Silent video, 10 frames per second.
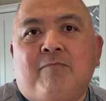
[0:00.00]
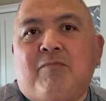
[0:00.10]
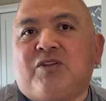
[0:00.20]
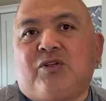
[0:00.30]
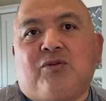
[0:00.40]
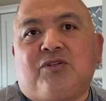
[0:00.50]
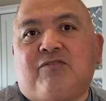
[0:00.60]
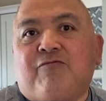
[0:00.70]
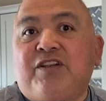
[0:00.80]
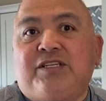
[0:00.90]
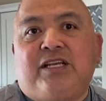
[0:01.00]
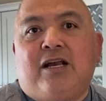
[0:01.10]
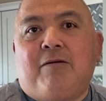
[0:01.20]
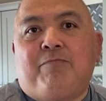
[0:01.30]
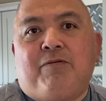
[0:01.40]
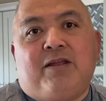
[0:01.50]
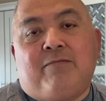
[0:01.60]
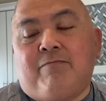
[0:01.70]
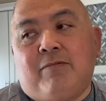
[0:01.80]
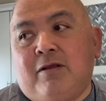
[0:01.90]
muscles freezing up
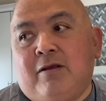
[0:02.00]
and